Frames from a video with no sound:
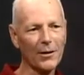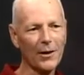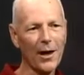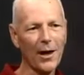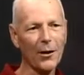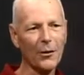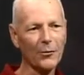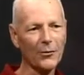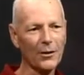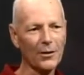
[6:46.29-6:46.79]

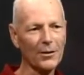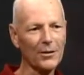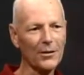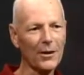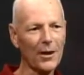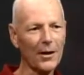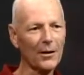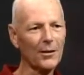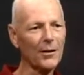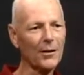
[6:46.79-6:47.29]
at
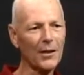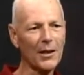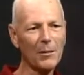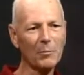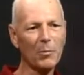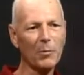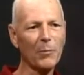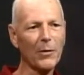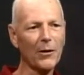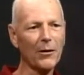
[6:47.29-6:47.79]
stake to keep
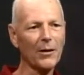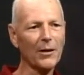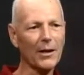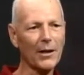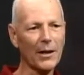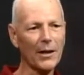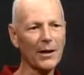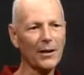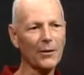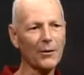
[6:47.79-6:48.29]
America
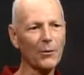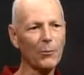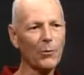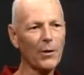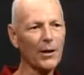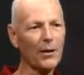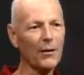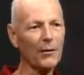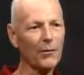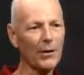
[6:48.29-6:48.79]
eating the
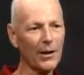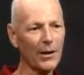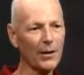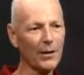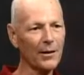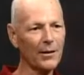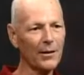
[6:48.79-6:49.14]
way they're eating.